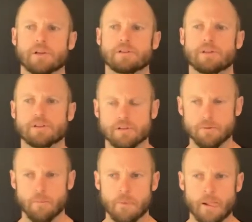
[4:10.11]

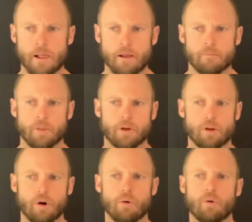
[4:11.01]
system, but the
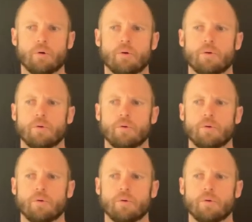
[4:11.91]
goal